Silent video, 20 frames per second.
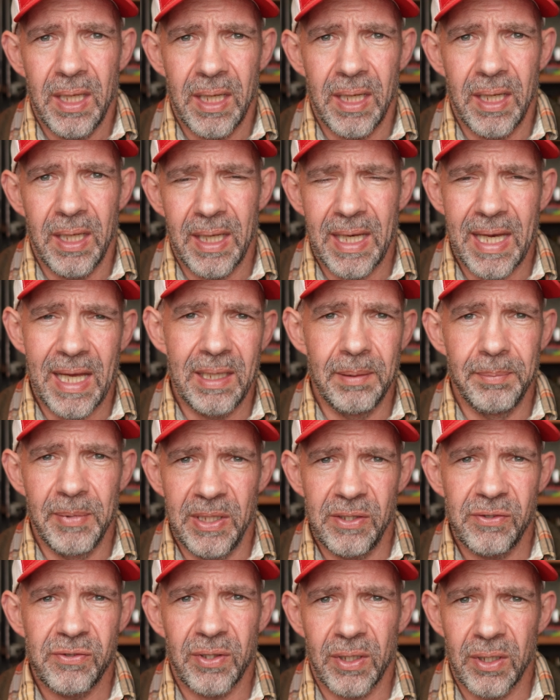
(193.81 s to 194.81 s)
uh,
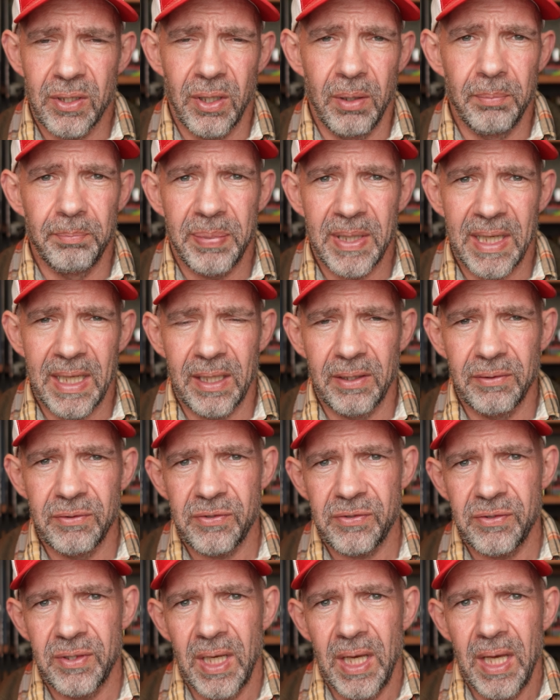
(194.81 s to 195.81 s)
elements and
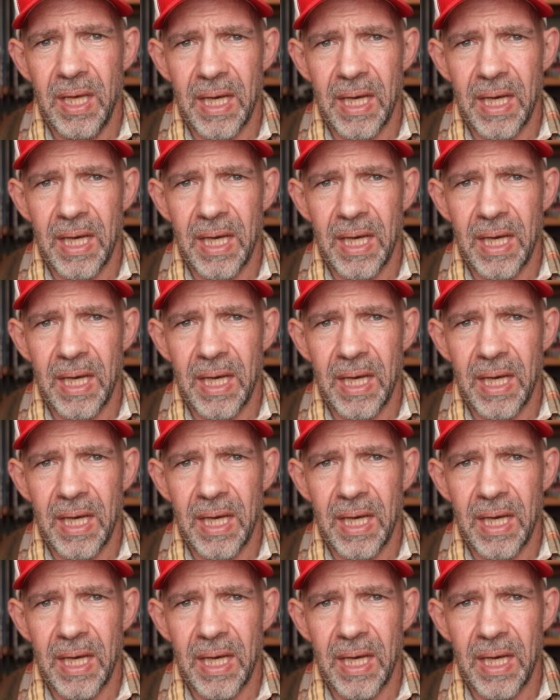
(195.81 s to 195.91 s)
compounds